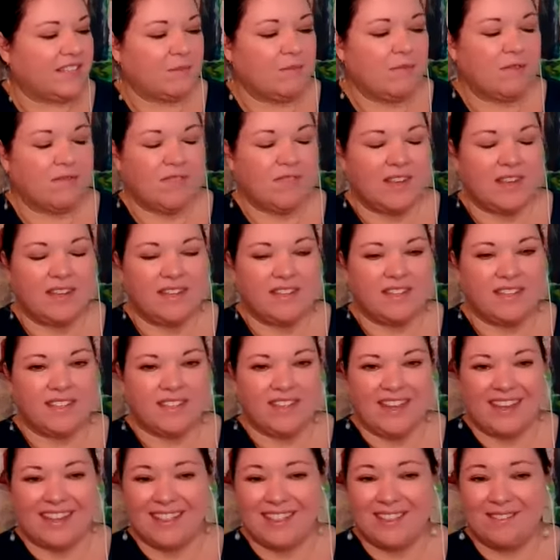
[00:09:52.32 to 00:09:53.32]
Some of
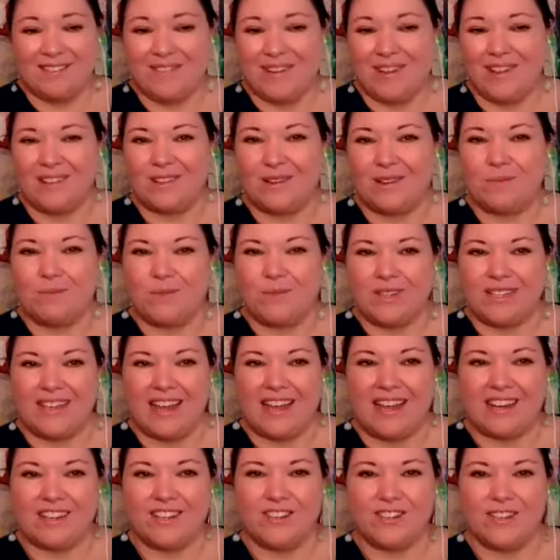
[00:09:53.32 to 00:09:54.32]
these, like the vellum,
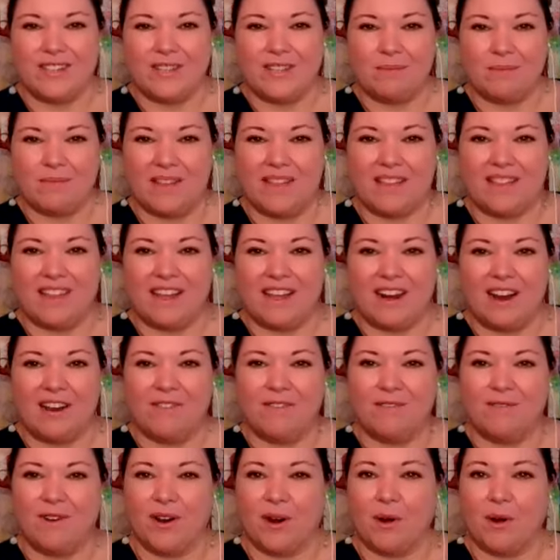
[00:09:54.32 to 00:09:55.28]
was actually something that I